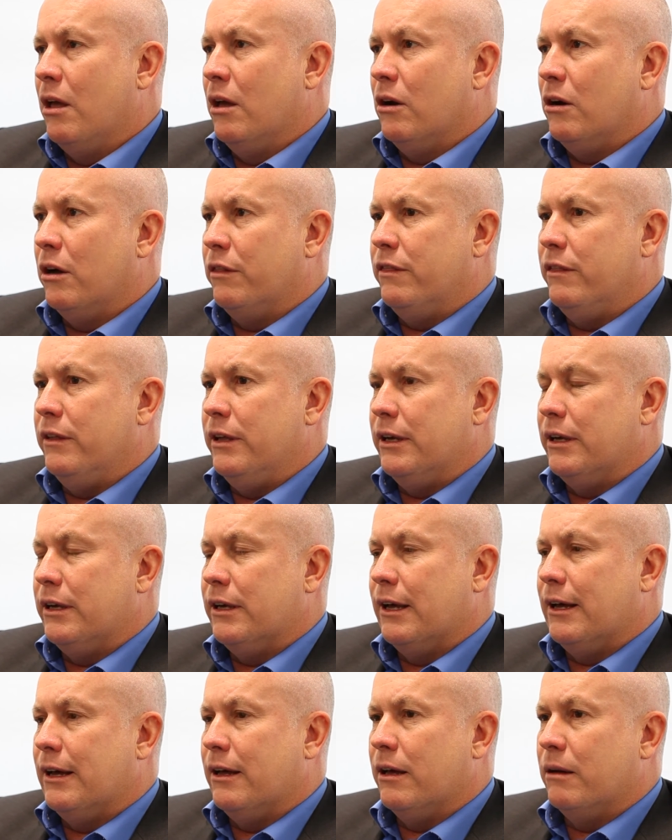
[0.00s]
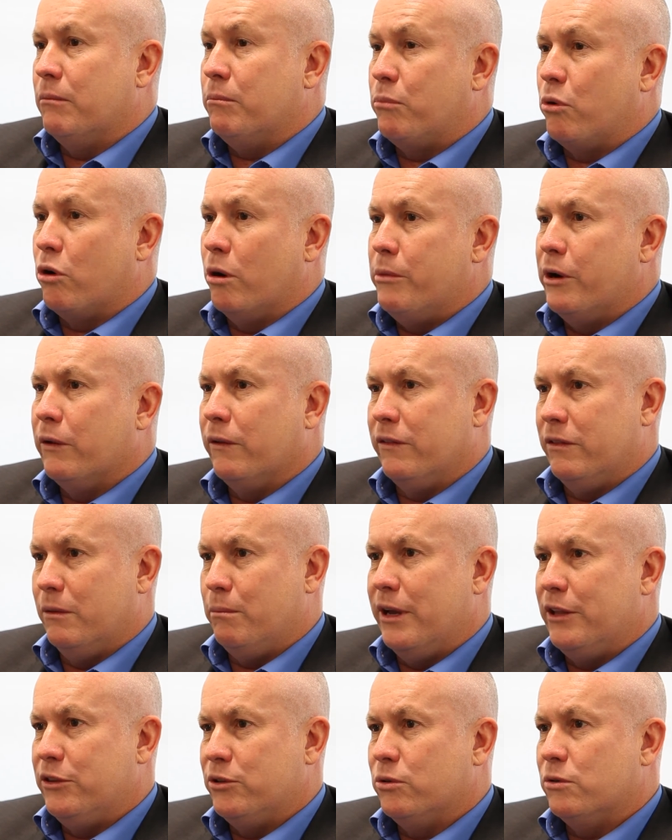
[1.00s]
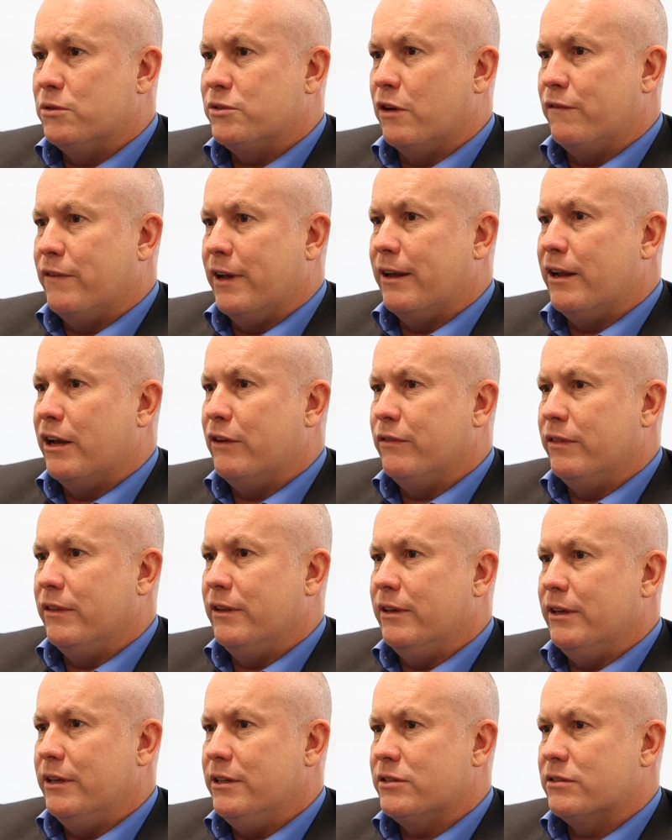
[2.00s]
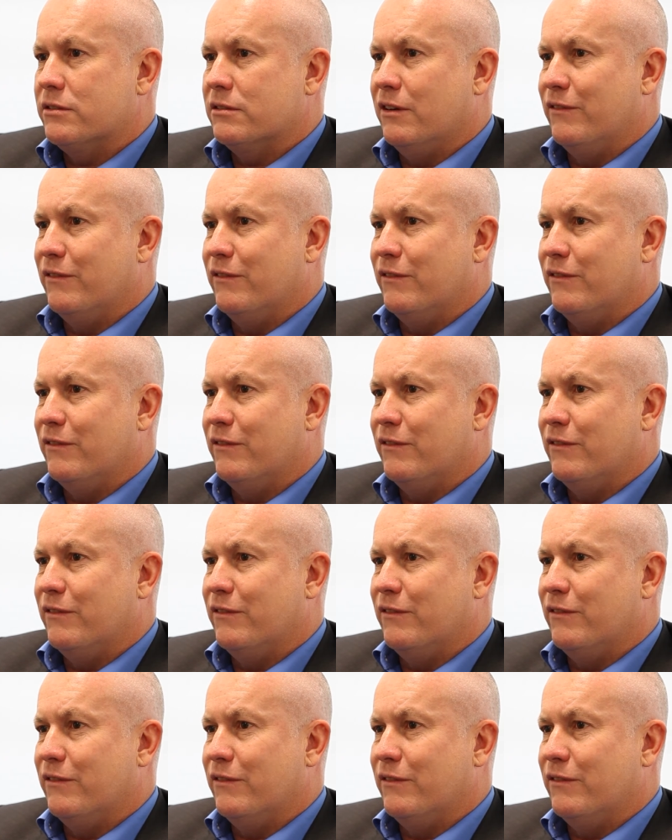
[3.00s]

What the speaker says: I think primarily the mentors I've had over the years.